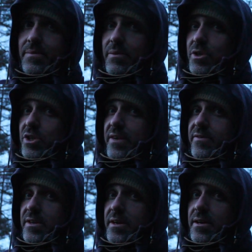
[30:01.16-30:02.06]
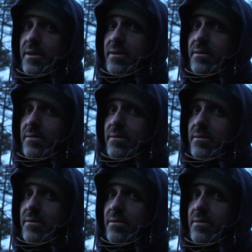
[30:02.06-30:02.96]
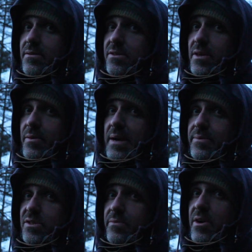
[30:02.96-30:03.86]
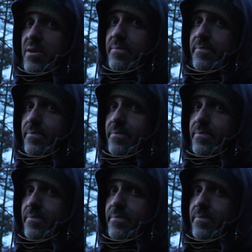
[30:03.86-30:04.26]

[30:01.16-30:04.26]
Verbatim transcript: But we'll just have to see what happens tomorrow.